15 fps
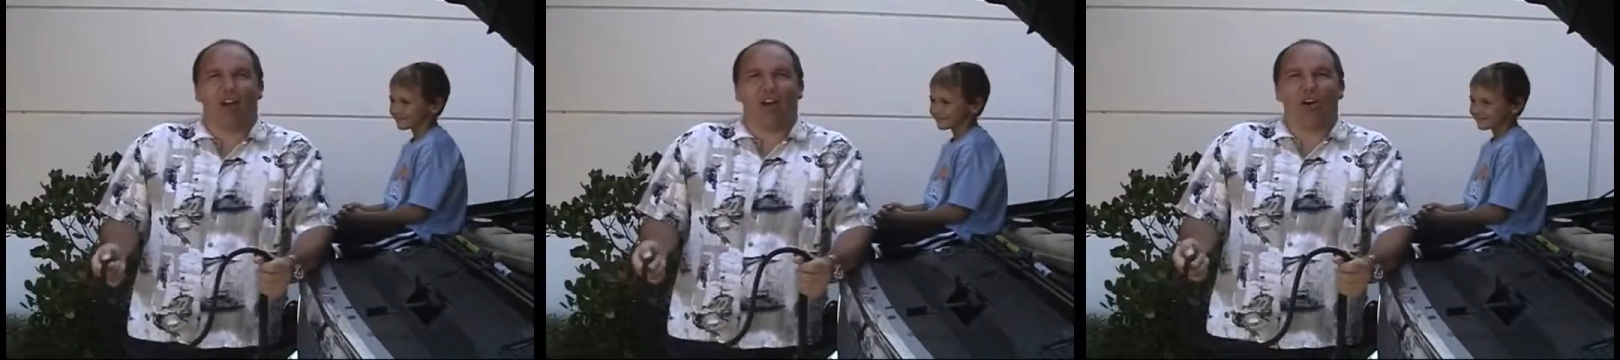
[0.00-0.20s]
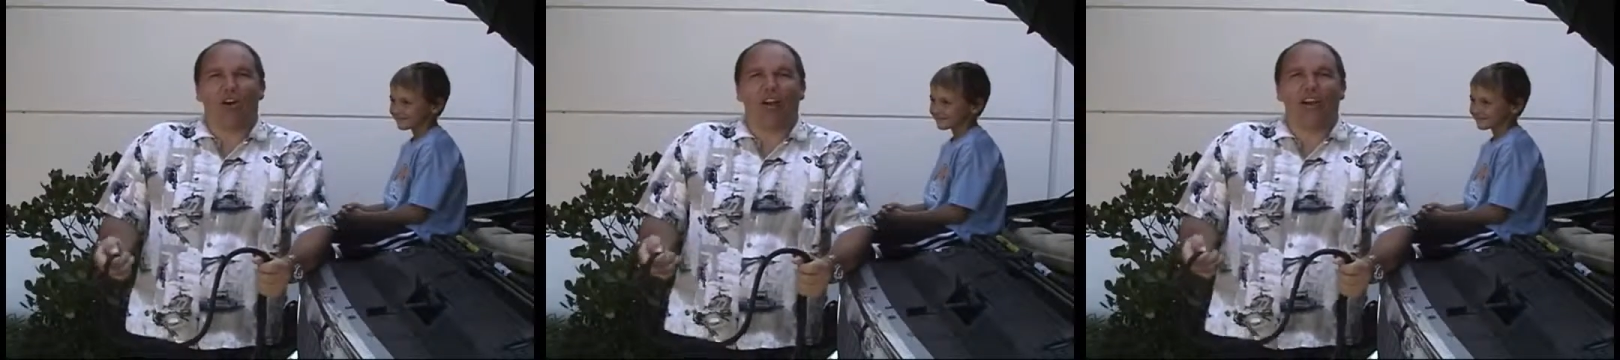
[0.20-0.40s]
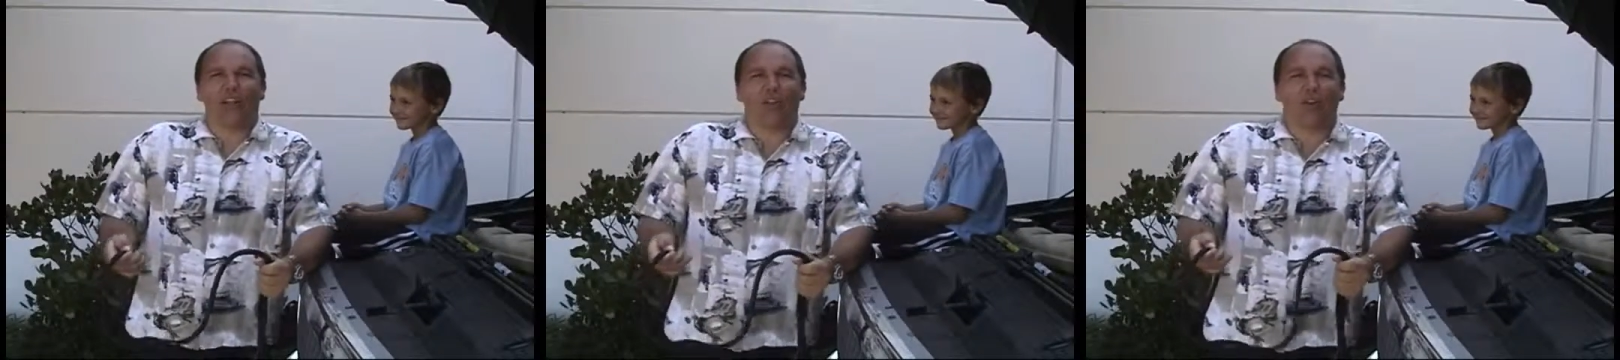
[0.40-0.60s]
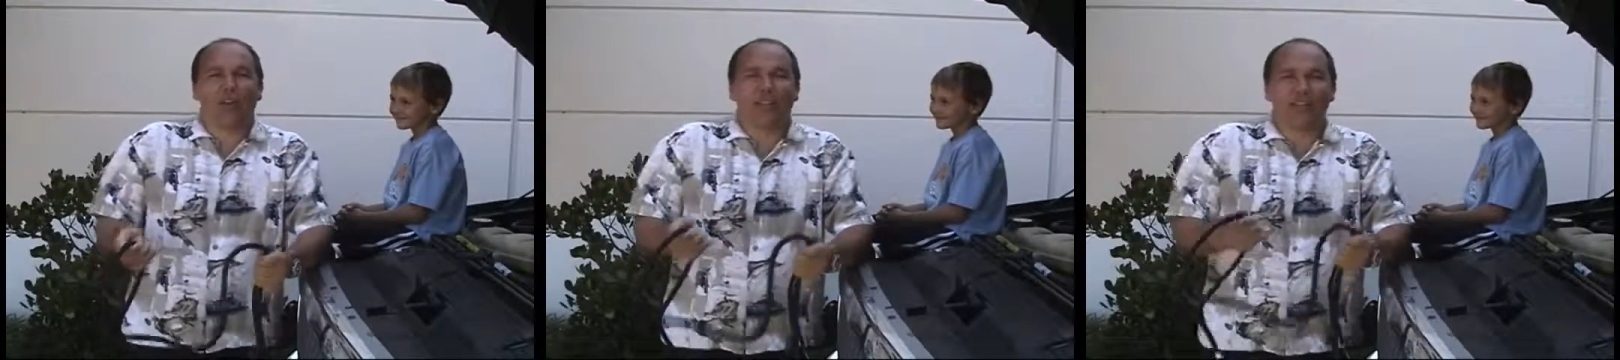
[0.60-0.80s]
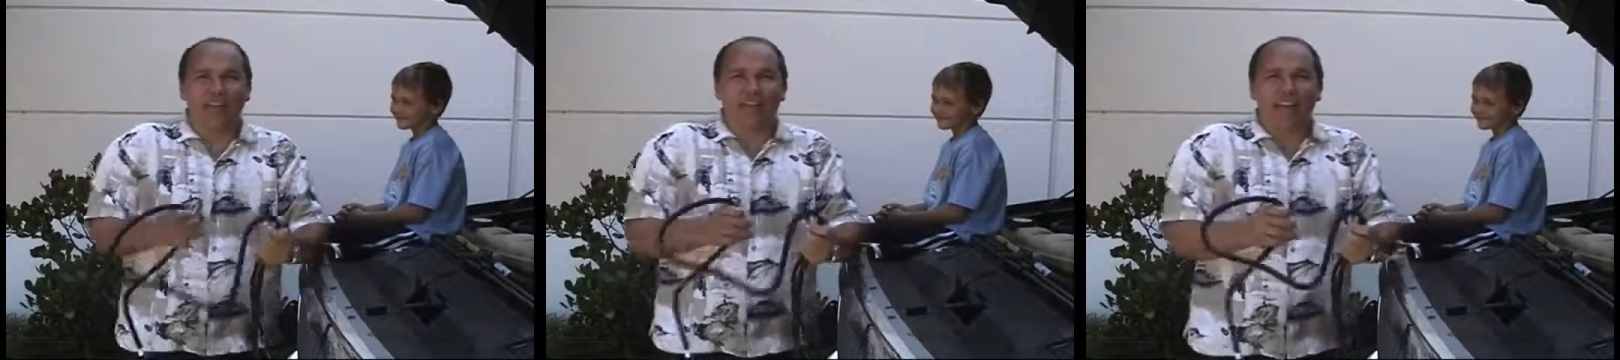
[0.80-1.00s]
Okay, so
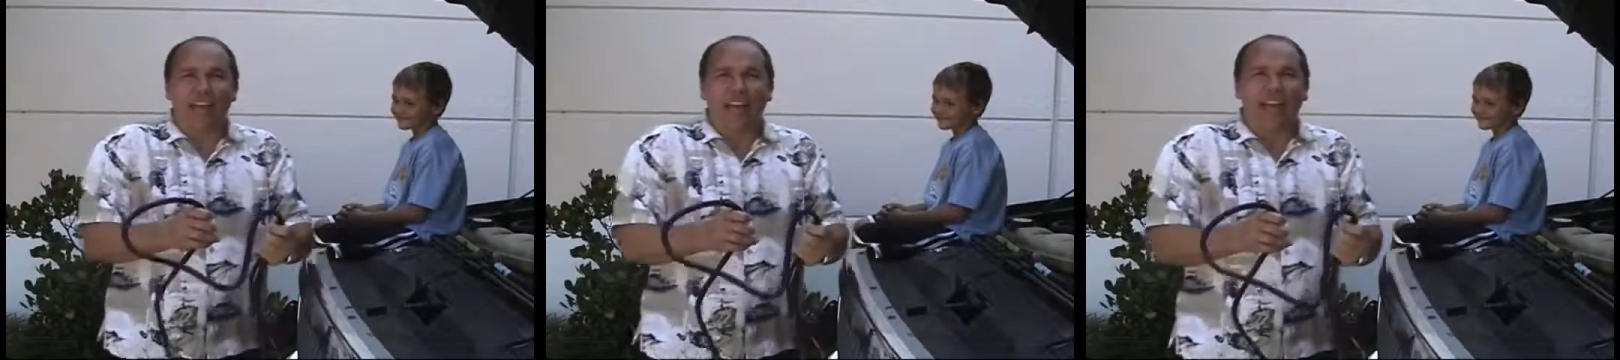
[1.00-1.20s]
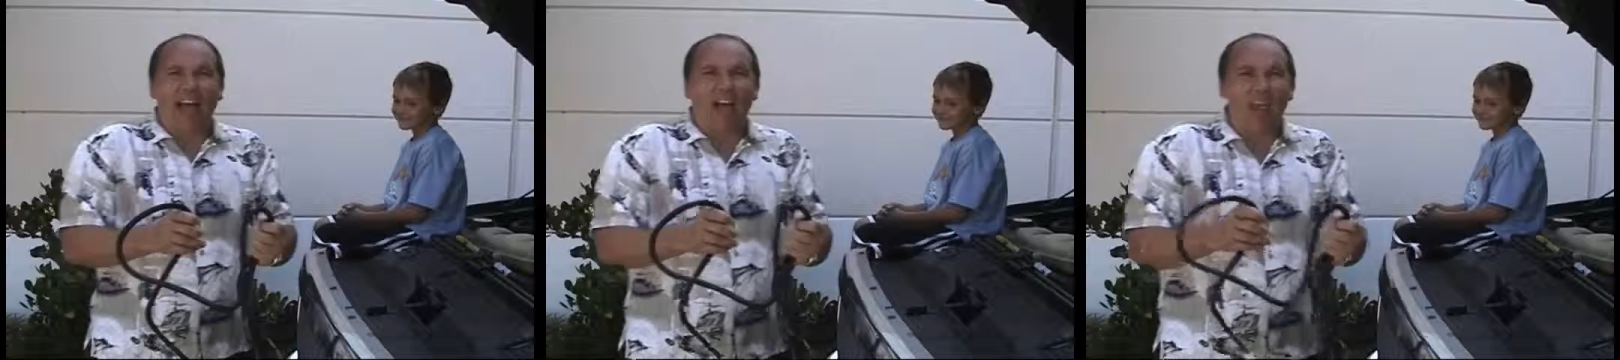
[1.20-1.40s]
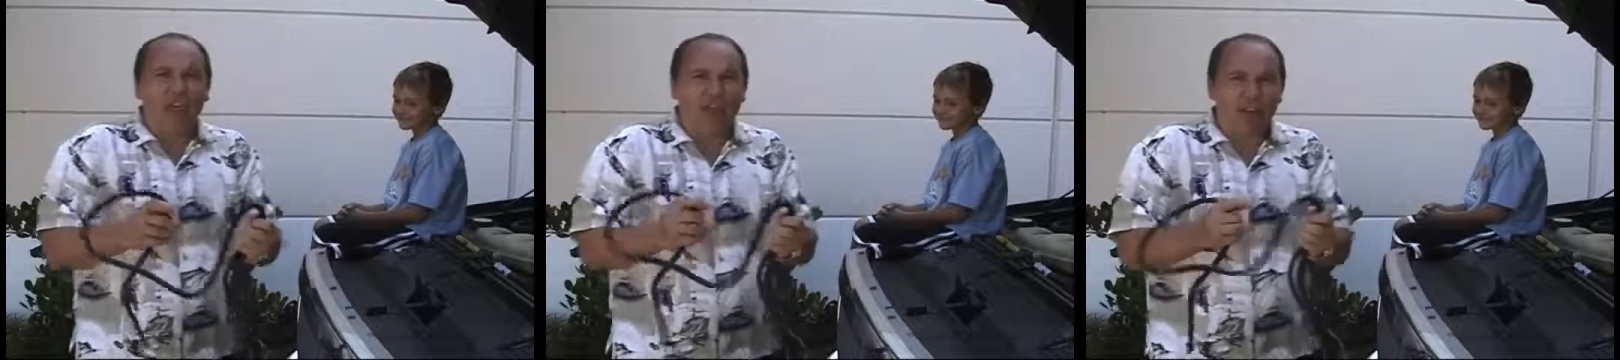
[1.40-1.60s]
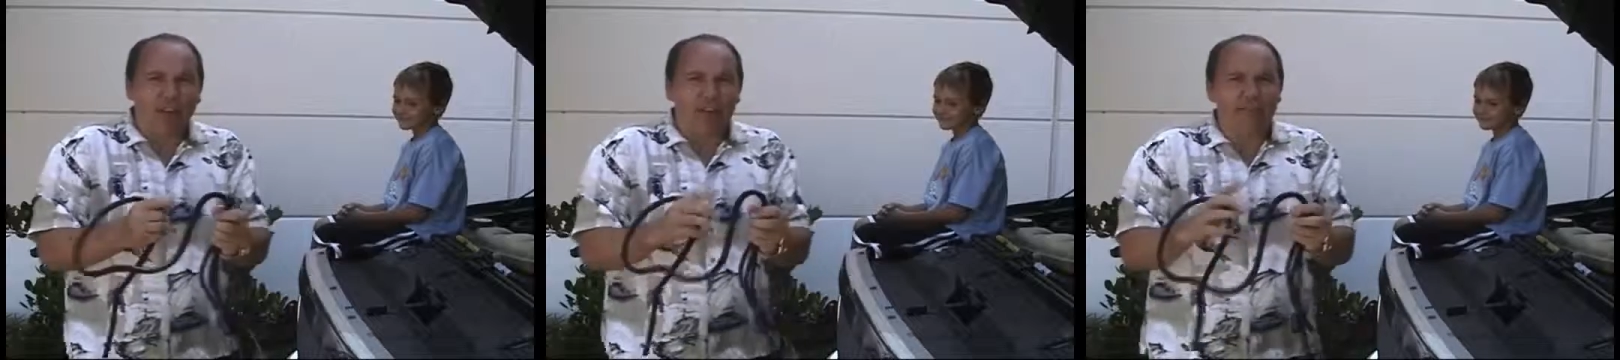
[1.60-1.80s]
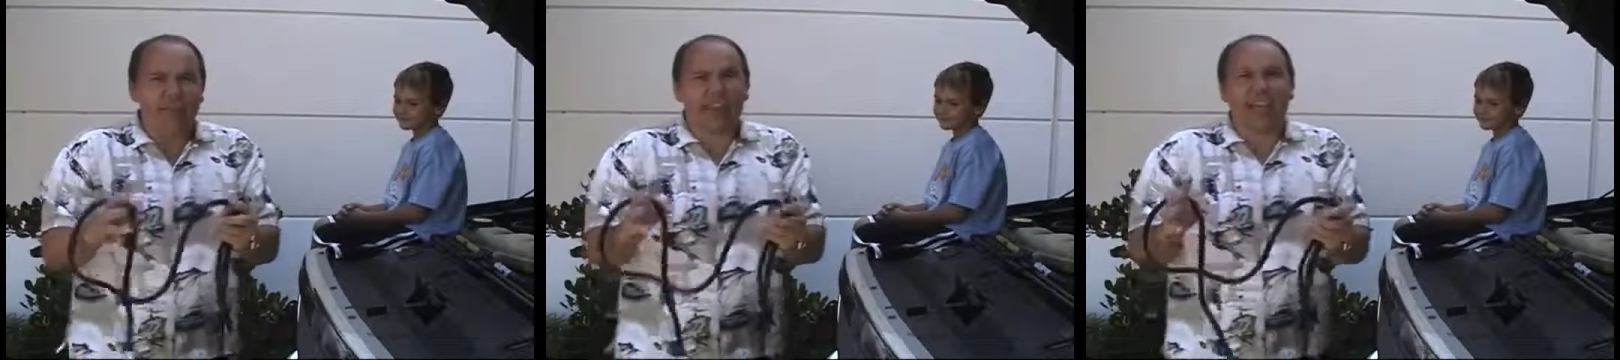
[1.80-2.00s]
we did the layout. You
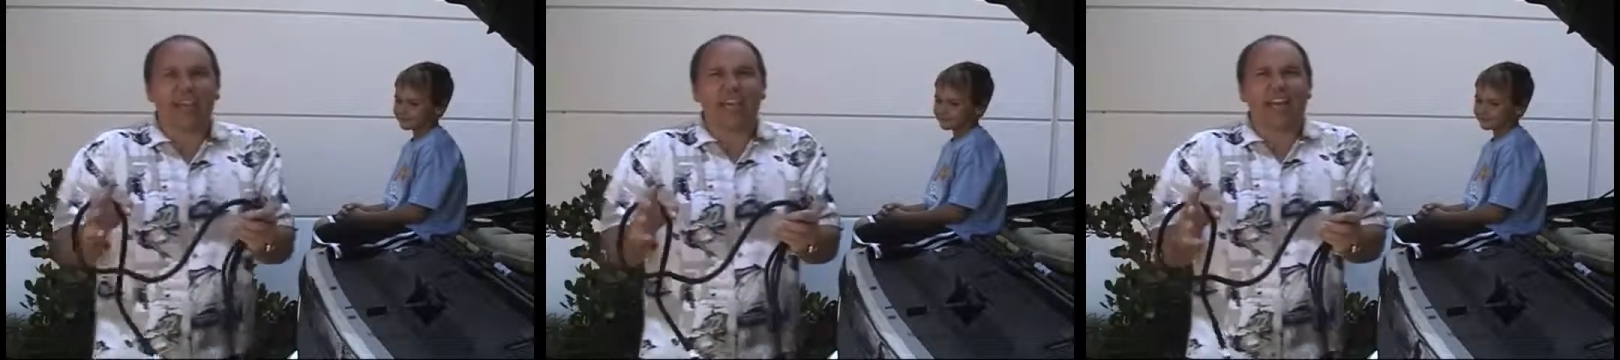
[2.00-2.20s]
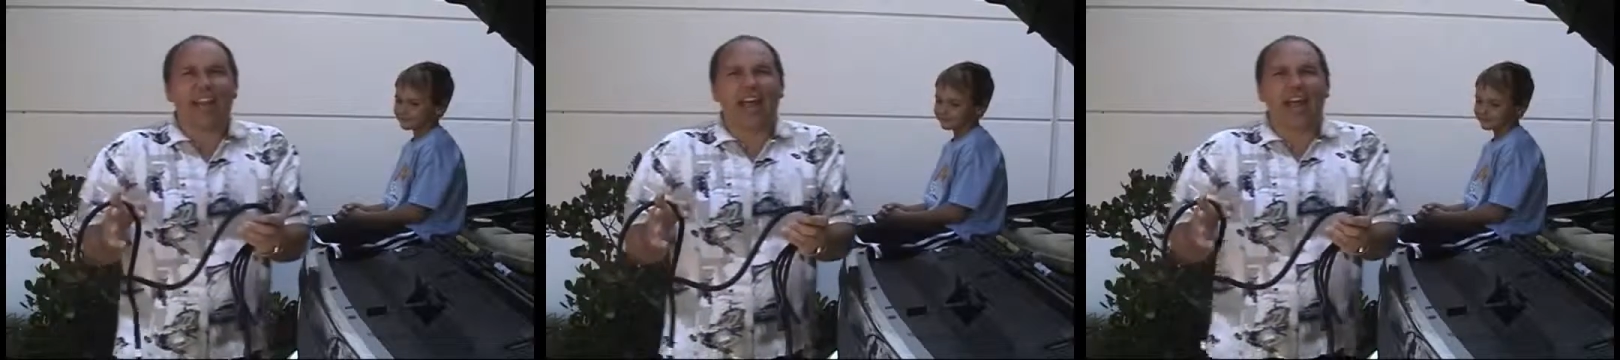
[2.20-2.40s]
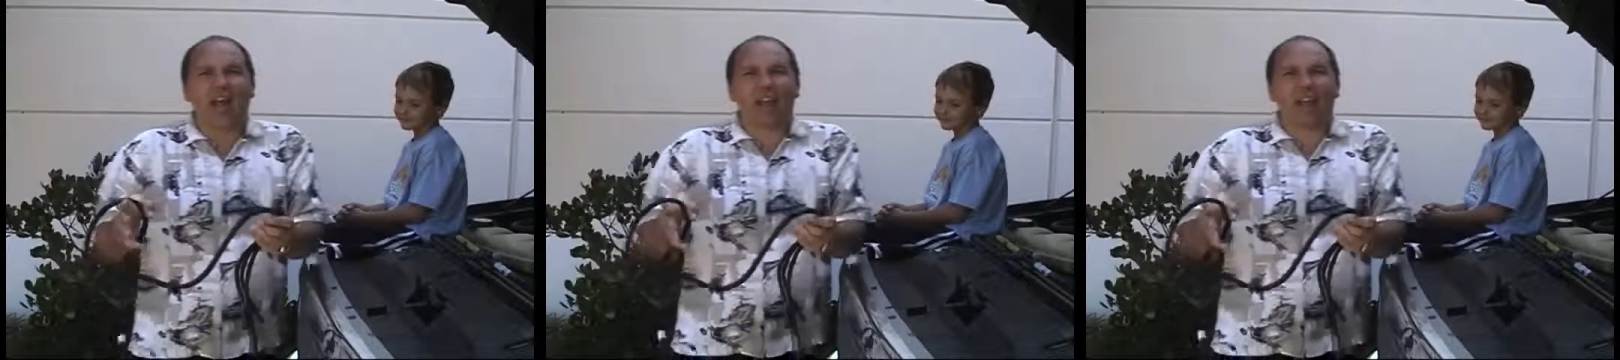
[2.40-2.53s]
saw everything laid